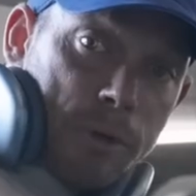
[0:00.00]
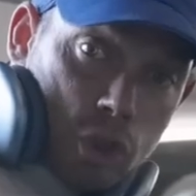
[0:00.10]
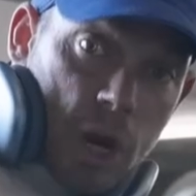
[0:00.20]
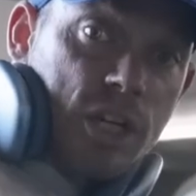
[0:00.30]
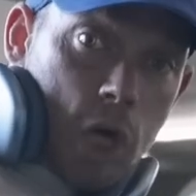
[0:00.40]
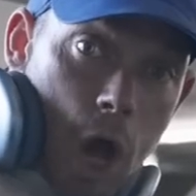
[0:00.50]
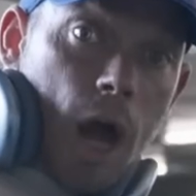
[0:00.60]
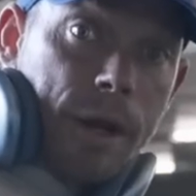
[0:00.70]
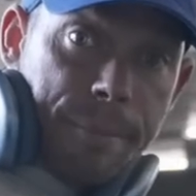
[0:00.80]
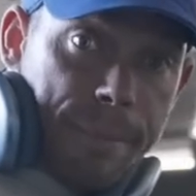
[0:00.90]
stretch
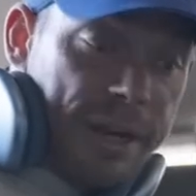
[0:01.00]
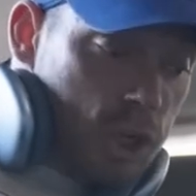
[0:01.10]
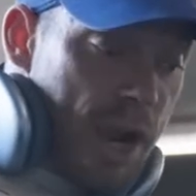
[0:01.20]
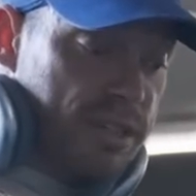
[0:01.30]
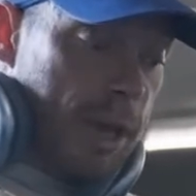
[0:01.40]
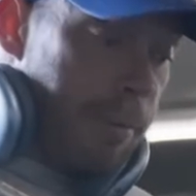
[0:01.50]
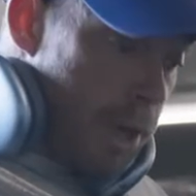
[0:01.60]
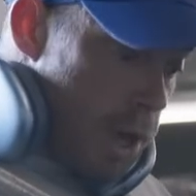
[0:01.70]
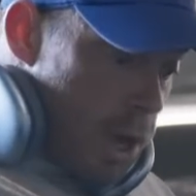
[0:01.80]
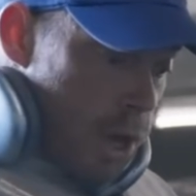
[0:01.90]
on my tricep.
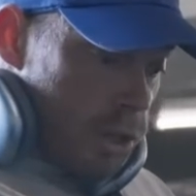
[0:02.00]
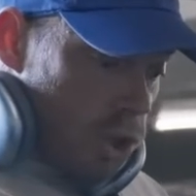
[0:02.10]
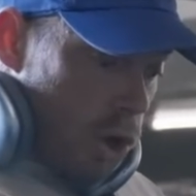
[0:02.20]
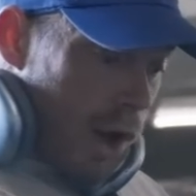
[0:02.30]
So